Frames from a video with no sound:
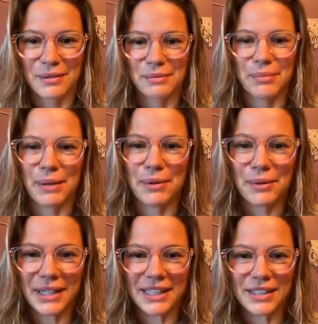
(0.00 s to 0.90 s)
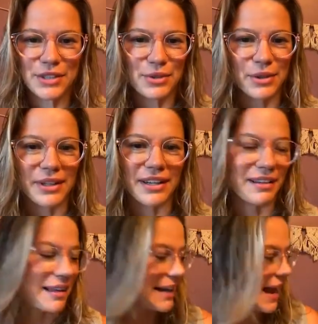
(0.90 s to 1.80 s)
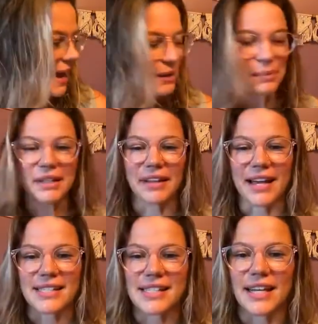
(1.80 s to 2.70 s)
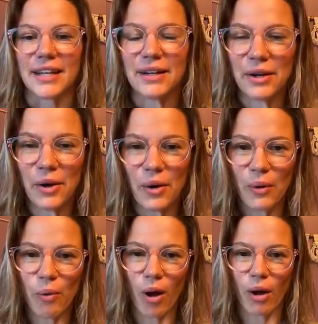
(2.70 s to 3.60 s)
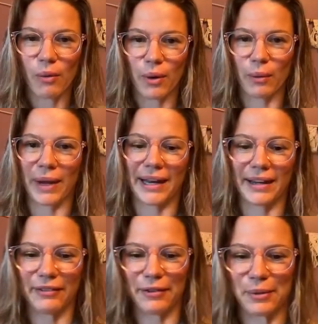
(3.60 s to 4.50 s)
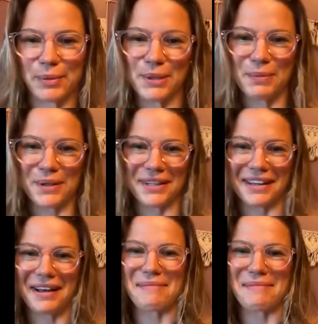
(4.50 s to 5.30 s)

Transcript: Maybe we need to do a little anatomy lesson while we're waiting for people to come